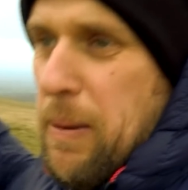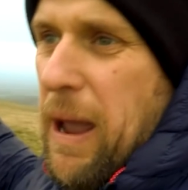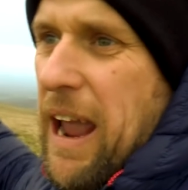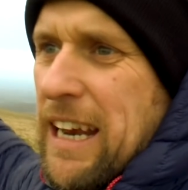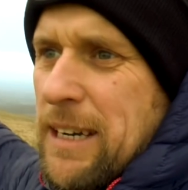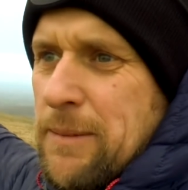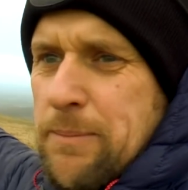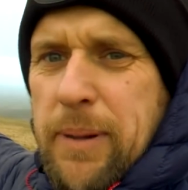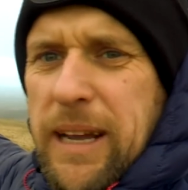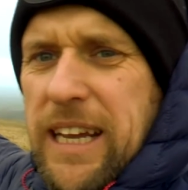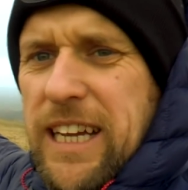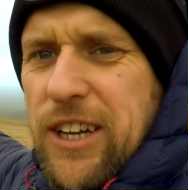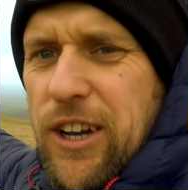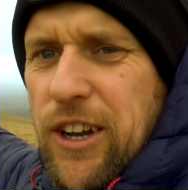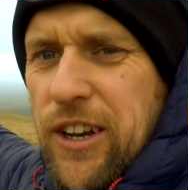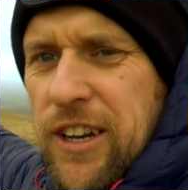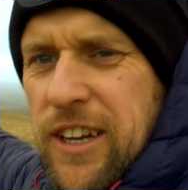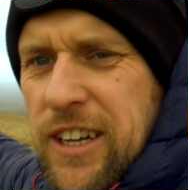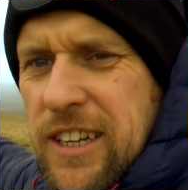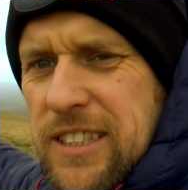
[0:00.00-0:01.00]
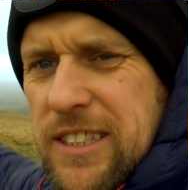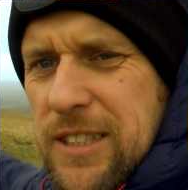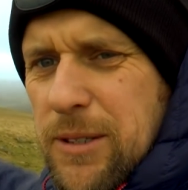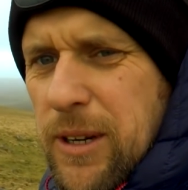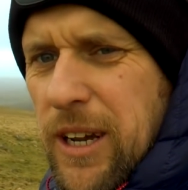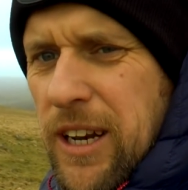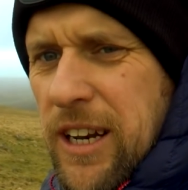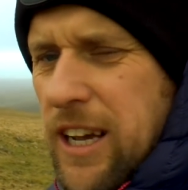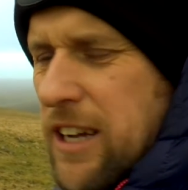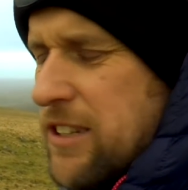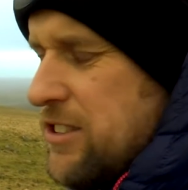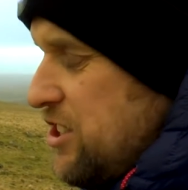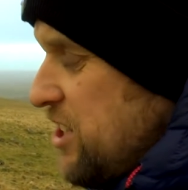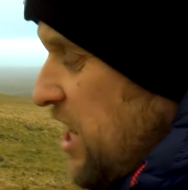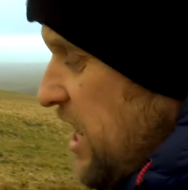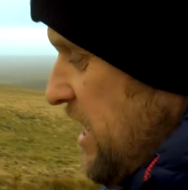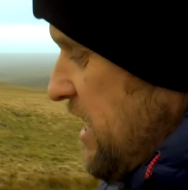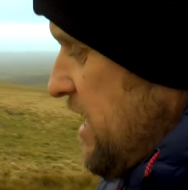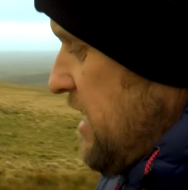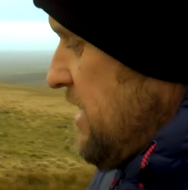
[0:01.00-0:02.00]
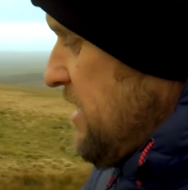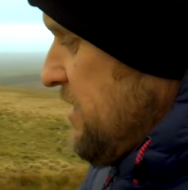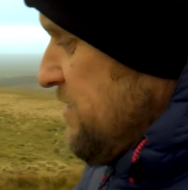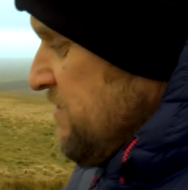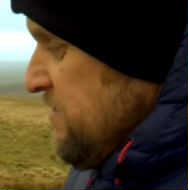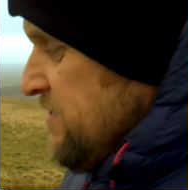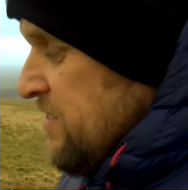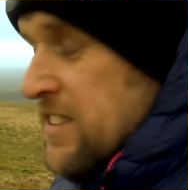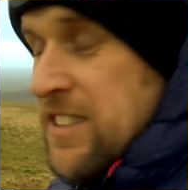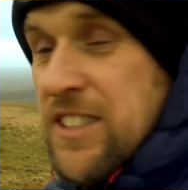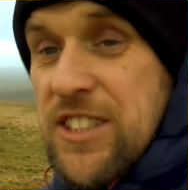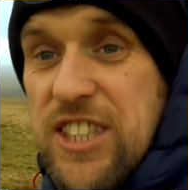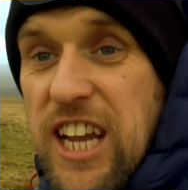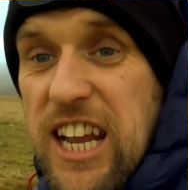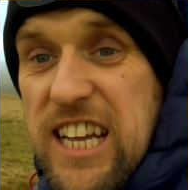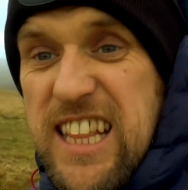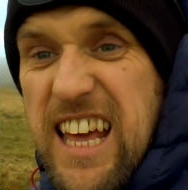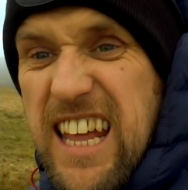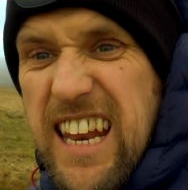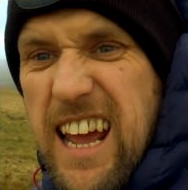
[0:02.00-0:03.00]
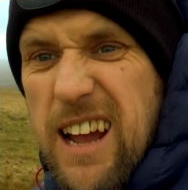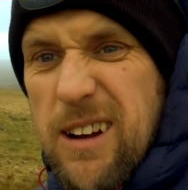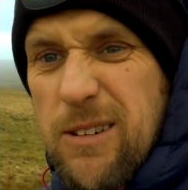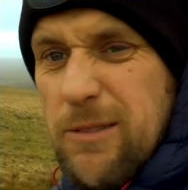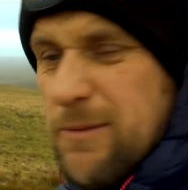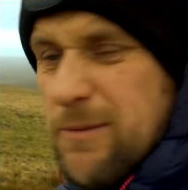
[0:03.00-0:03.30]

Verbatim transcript: Penn Beacon. So we're going to go and check check that out.